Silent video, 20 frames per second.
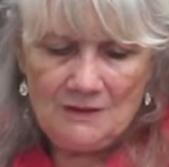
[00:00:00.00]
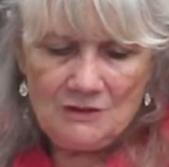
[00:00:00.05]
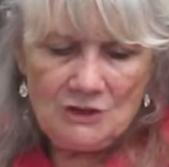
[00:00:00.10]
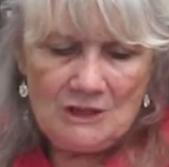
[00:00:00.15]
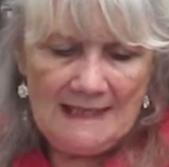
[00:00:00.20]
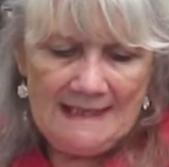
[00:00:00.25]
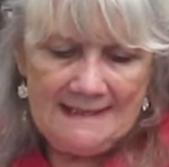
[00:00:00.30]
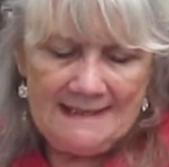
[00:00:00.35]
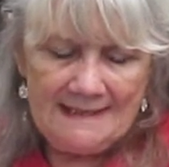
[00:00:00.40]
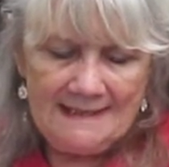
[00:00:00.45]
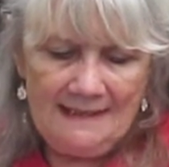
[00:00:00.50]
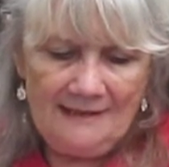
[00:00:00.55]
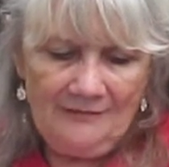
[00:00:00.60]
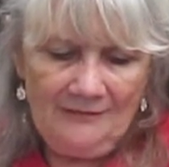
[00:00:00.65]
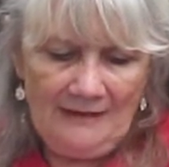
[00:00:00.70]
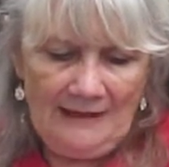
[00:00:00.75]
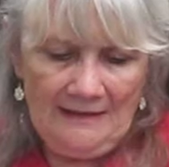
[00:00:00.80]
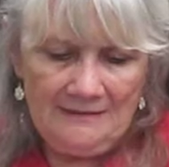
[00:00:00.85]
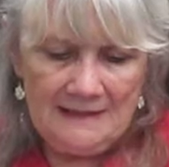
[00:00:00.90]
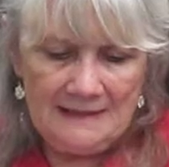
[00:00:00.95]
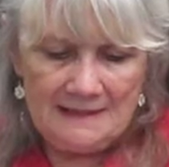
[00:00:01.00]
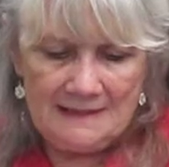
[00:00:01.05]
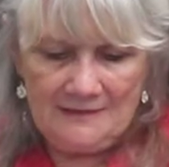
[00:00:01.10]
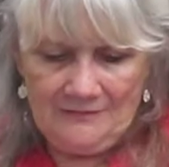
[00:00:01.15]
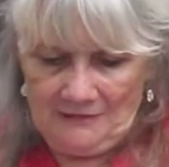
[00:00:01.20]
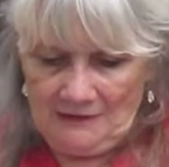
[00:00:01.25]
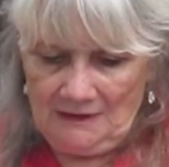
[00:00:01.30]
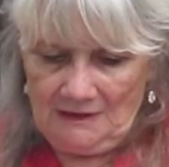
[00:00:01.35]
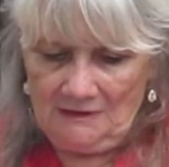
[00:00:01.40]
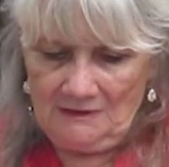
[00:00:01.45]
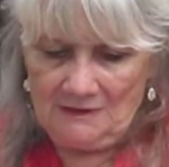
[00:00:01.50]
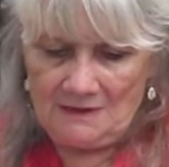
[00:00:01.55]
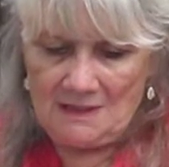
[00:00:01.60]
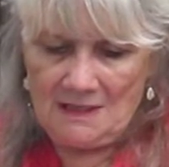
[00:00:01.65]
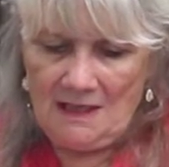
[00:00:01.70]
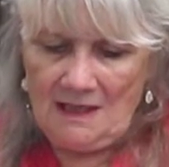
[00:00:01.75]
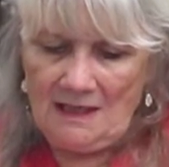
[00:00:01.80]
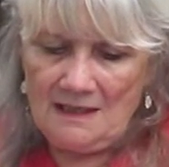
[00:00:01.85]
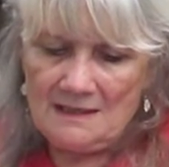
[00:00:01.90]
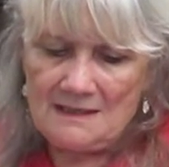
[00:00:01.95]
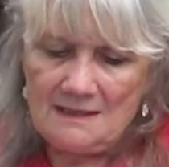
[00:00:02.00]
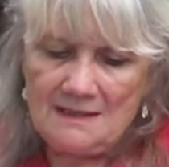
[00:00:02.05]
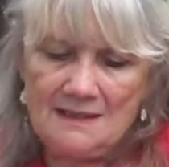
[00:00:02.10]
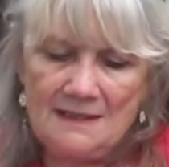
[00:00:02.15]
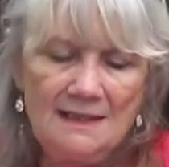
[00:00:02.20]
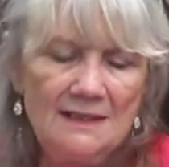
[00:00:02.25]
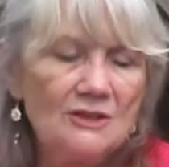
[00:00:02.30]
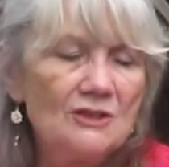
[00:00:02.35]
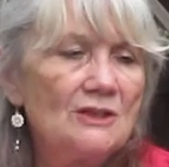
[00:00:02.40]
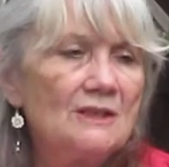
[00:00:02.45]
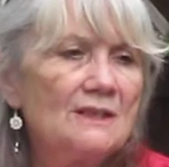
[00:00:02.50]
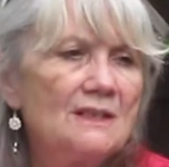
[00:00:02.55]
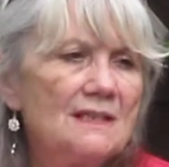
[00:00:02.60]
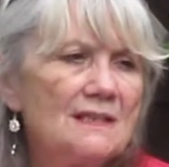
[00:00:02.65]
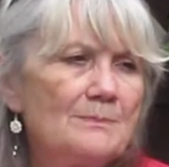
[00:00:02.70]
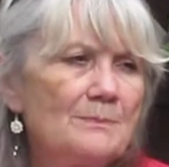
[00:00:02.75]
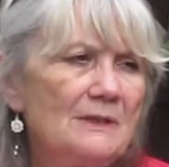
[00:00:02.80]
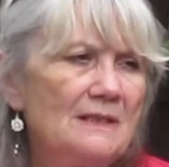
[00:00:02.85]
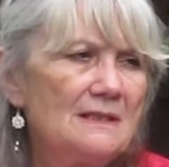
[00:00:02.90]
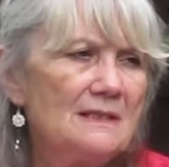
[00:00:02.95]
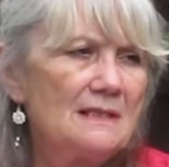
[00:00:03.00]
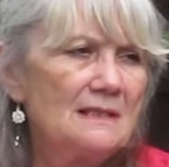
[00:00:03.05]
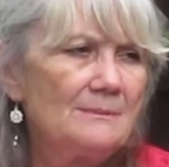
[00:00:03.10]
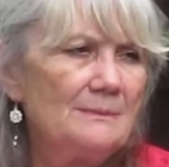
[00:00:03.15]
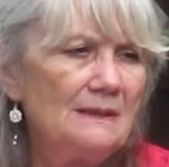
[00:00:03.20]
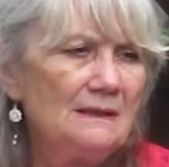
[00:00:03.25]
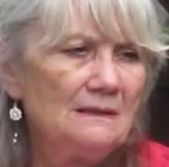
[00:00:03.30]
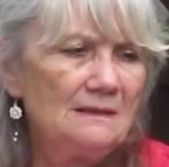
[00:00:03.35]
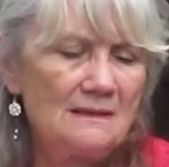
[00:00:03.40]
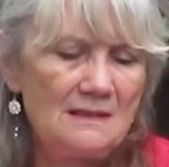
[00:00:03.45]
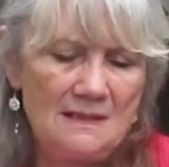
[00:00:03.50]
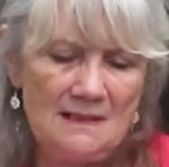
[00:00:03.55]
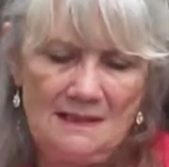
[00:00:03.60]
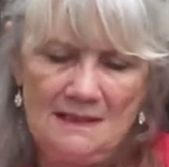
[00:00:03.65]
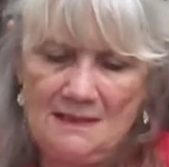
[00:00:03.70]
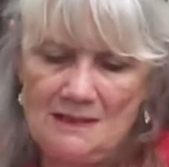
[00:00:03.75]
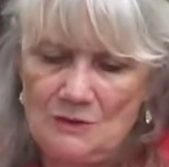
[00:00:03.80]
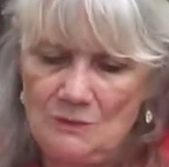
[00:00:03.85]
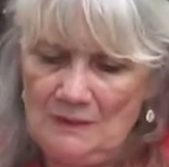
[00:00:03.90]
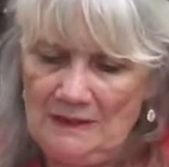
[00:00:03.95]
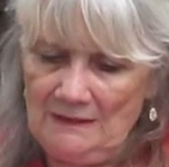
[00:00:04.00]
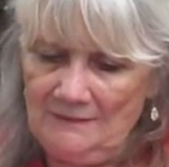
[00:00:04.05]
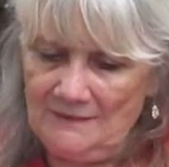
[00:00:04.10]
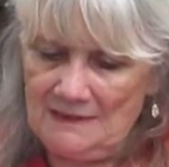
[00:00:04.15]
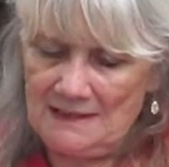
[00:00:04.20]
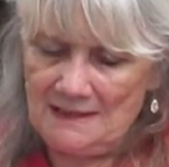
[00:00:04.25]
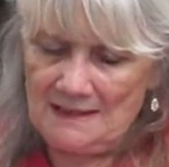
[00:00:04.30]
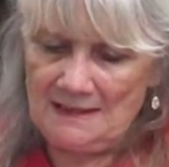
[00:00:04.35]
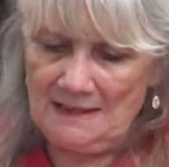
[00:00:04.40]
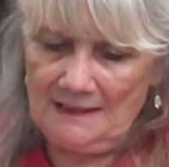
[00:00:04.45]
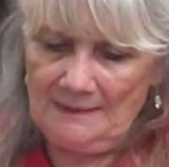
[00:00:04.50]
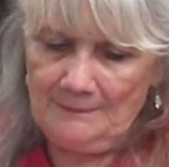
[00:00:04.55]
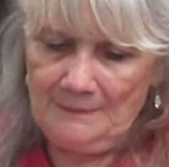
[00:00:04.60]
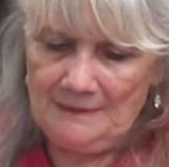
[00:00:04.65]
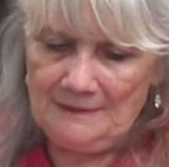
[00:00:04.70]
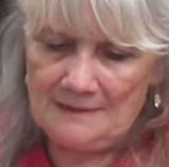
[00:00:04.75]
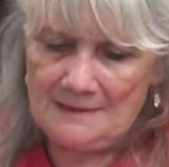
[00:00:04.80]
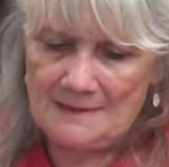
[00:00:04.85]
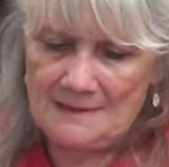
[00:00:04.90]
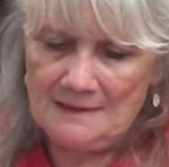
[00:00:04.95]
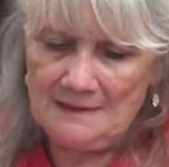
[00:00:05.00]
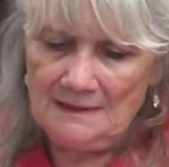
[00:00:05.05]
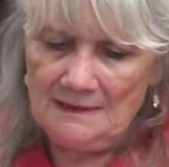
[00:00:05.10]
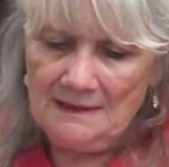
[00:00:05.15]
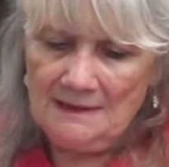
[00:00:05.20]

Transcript: J.C. found it difficult task teaching this principle to his 12 disciples.